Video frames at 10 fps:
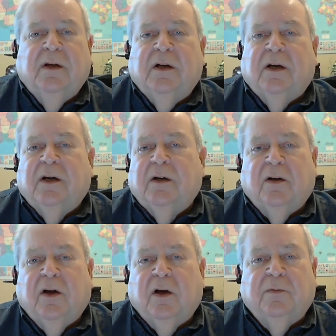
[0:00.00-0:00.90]

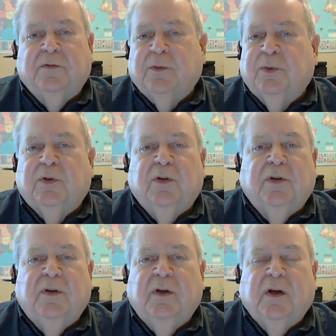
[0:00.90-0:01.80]
comfortable,
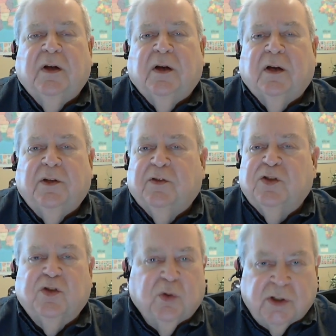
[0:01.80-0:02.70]
and the
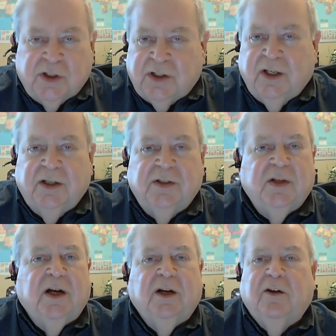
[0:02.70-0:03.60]
sourcing is
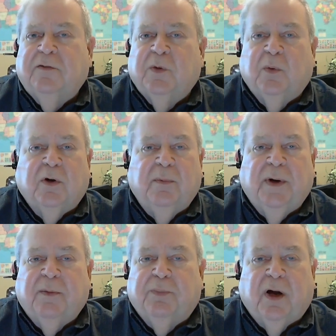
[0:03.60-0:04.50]
there. You don't have to worry
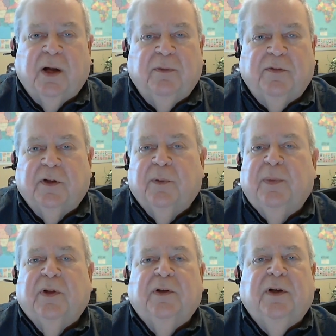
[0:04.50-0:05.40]
about prime
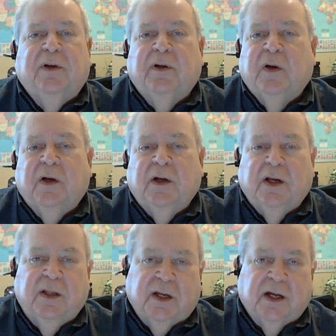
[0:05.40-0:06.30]
availability
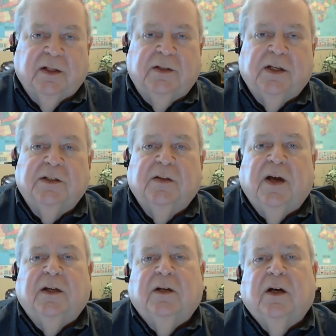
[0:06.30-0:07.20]
in the context of
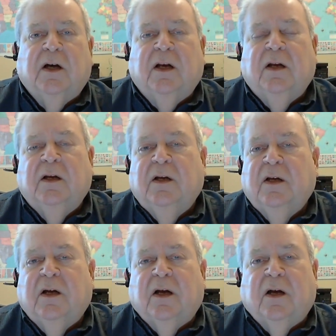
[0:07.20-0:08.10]
that cut.
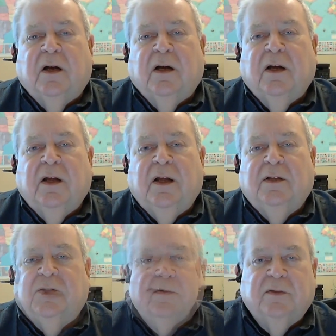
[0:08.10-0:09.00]

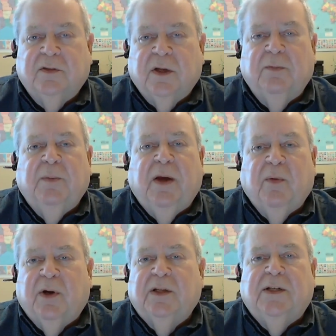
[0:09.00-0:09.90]
It's something you may
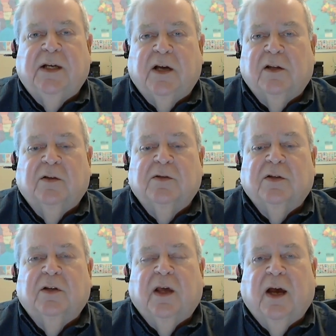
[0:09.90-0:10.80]
want to take a close
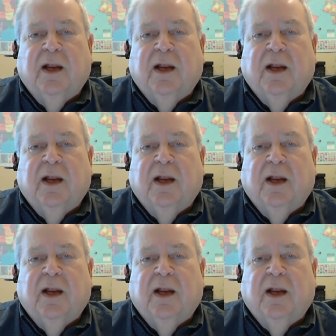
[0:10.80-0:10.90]
look at.